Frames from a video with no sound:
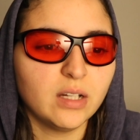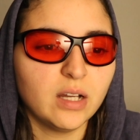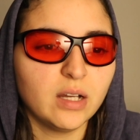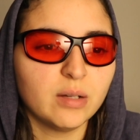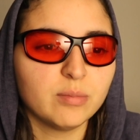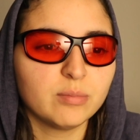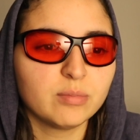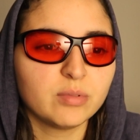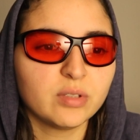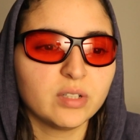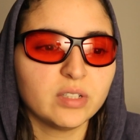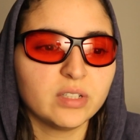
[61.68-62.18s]

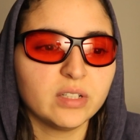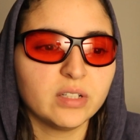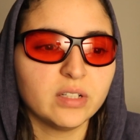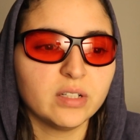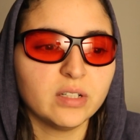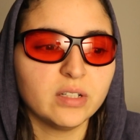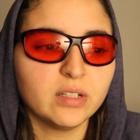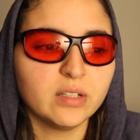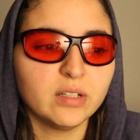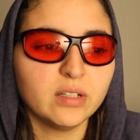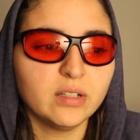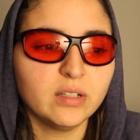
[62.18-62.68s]
I'm
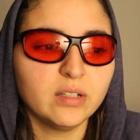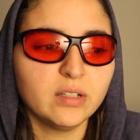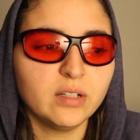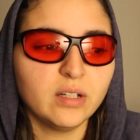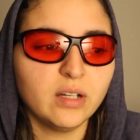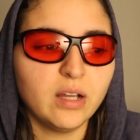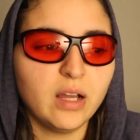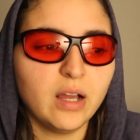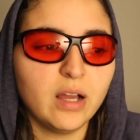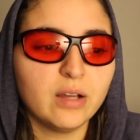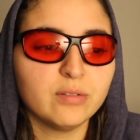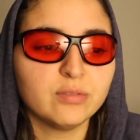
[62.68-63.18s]
gonna
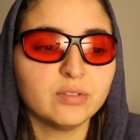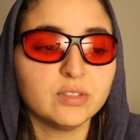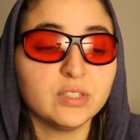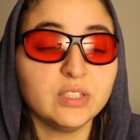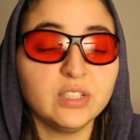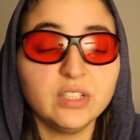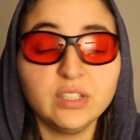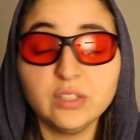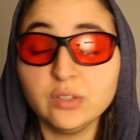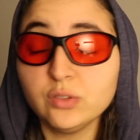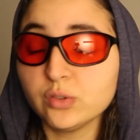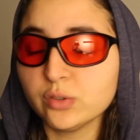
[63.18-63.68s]
have an
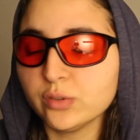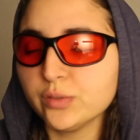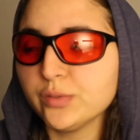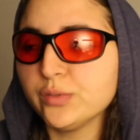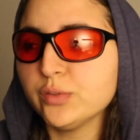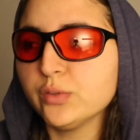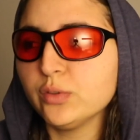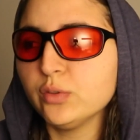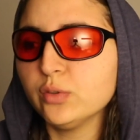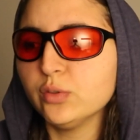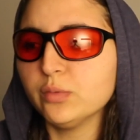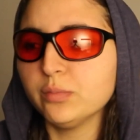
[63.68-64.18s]

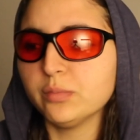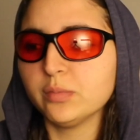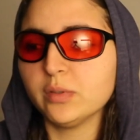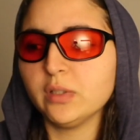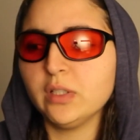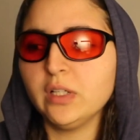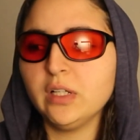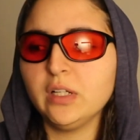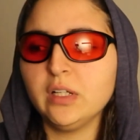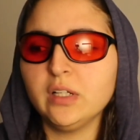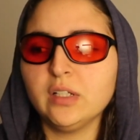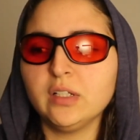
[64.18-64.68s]
interview loop
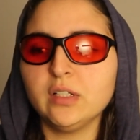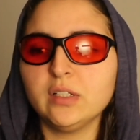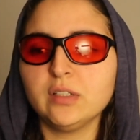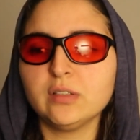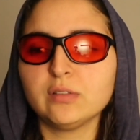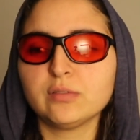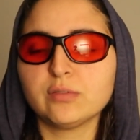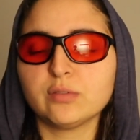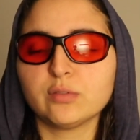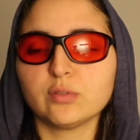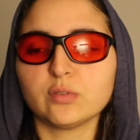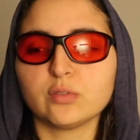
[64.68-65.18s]

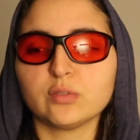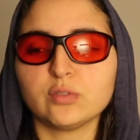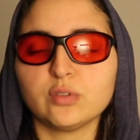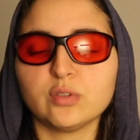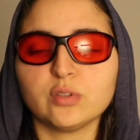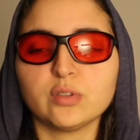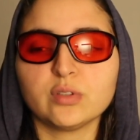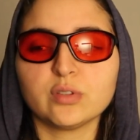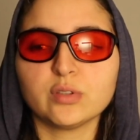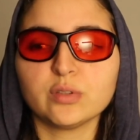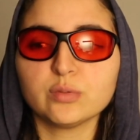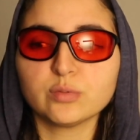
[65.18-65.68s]
for
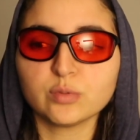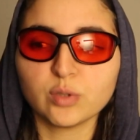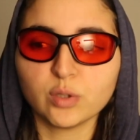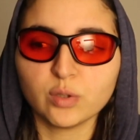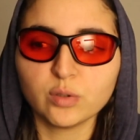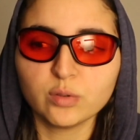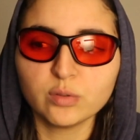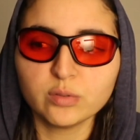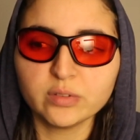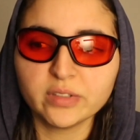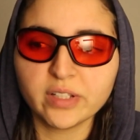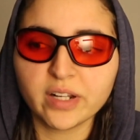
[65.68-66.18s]
the
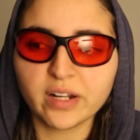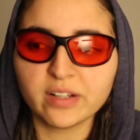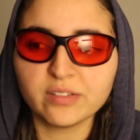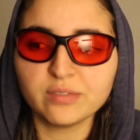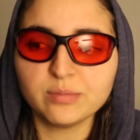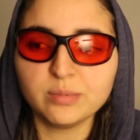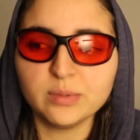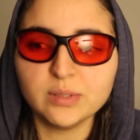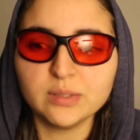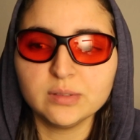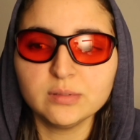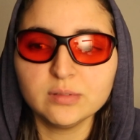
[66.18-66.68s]
role that I've
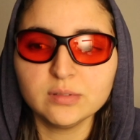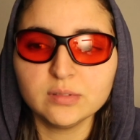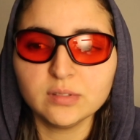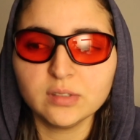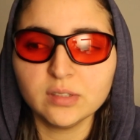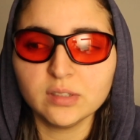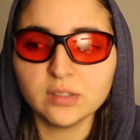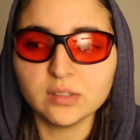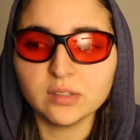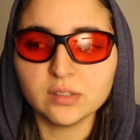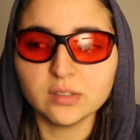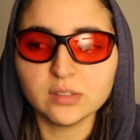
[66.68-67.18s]
been
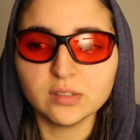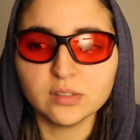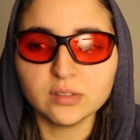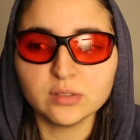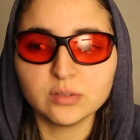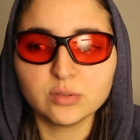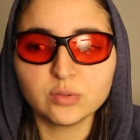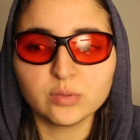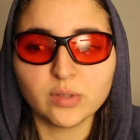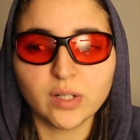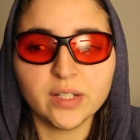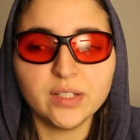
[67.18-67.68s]

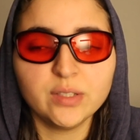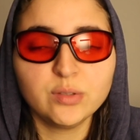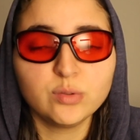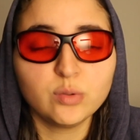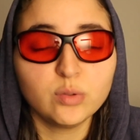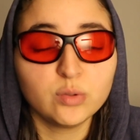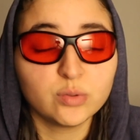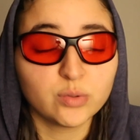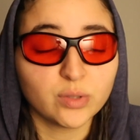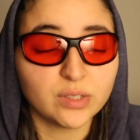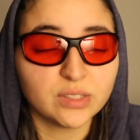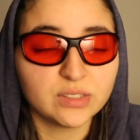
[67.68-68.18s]
trying
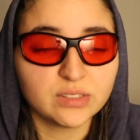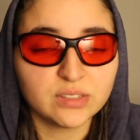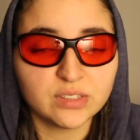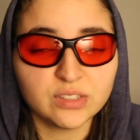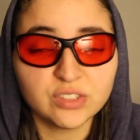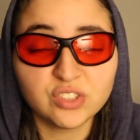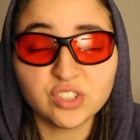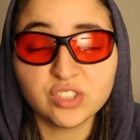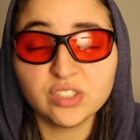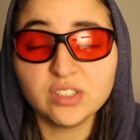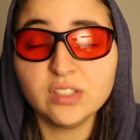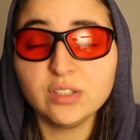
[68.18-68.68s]
to
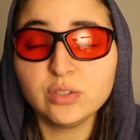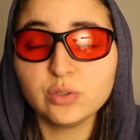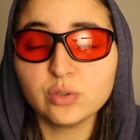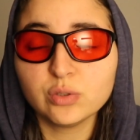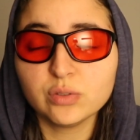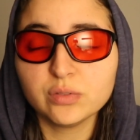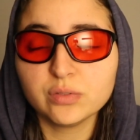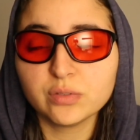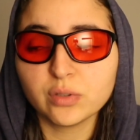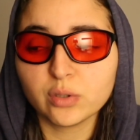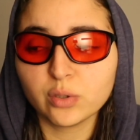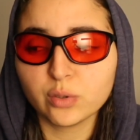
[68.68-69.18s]
transition
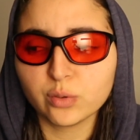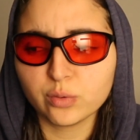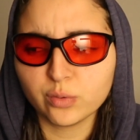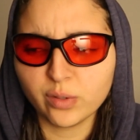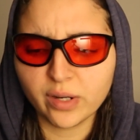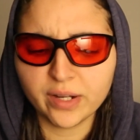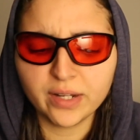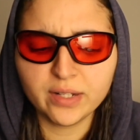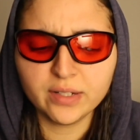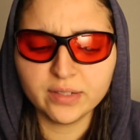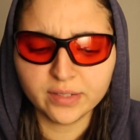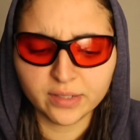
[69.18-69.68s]
into for a
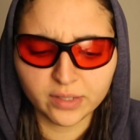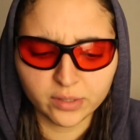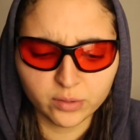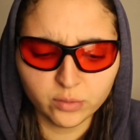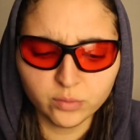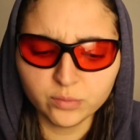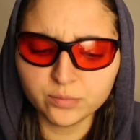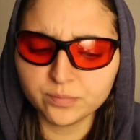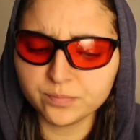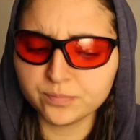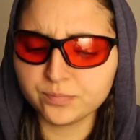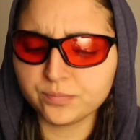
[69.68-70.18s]
while now.